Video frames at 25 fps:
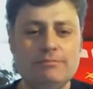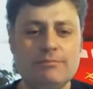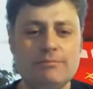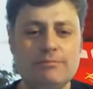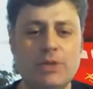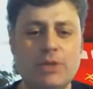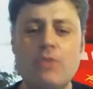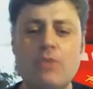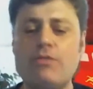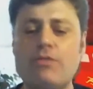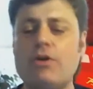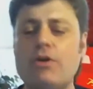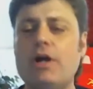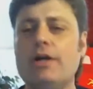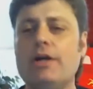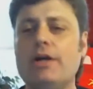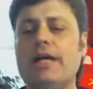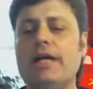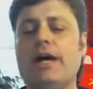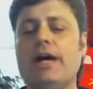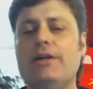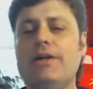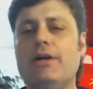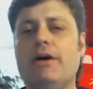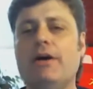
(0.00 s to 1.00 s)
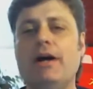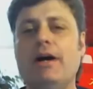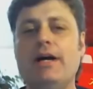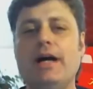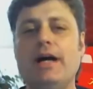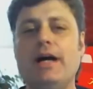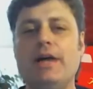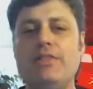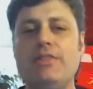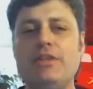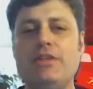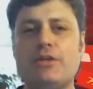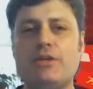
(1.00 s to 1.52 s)
but overall, yeah, no, I,
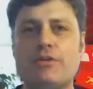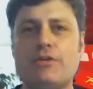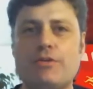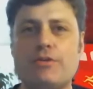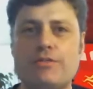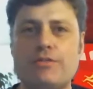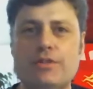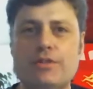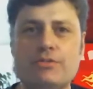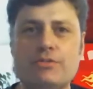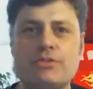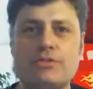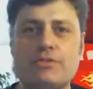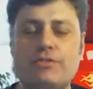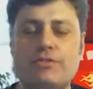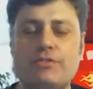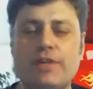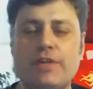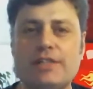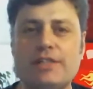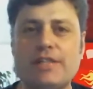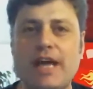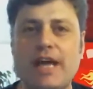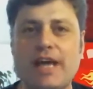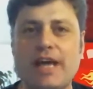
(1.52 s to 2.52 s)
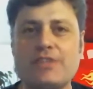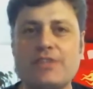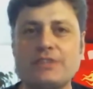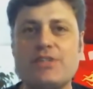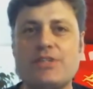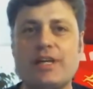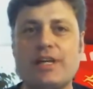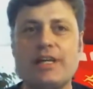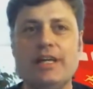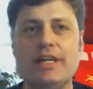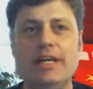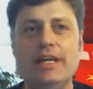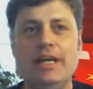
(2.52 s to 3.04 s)
I think your reviews are
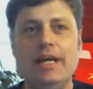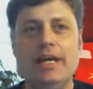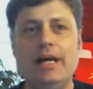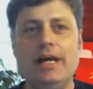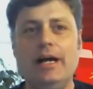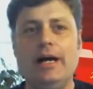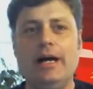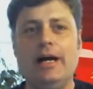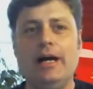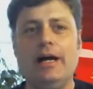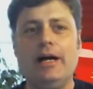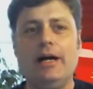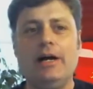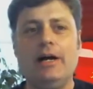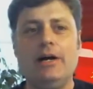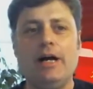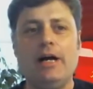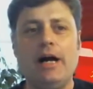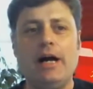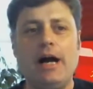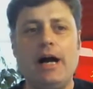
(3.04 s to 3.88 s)
fantastic. Uh,